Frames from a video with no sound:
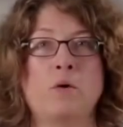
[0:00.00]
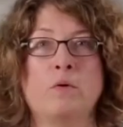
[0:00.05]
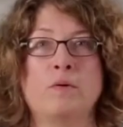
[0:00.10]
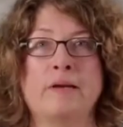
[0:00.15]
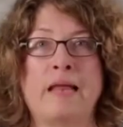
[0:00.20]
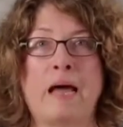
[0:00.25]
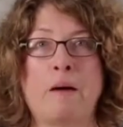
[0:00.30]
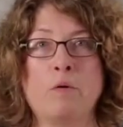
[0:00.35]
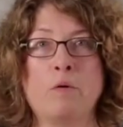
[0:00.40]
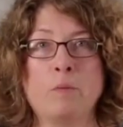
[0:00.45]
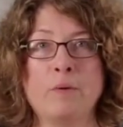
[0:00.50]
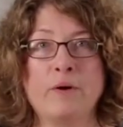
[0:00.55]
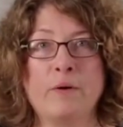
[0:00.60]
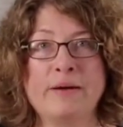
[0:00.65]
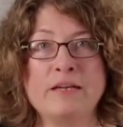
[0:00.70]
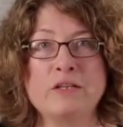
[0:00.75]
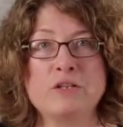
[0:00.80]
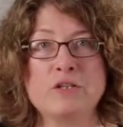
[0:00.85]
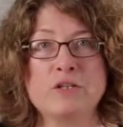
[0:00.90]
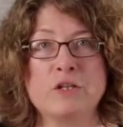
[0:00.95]
So now what we're
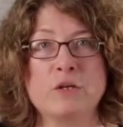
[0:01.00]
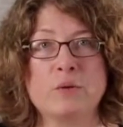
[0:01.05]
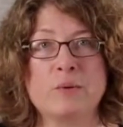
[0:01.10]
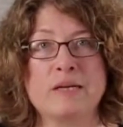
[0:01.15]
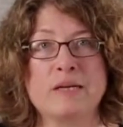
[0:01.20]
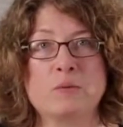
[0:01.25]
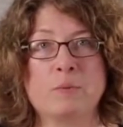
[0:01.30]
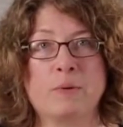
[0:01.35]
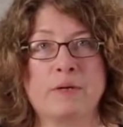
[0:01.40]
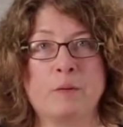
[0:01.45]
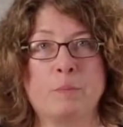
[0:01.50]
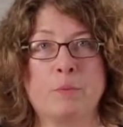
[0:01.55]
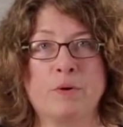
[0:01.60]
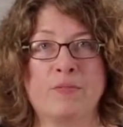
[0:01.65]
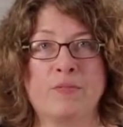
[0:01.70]
going to do is we're going to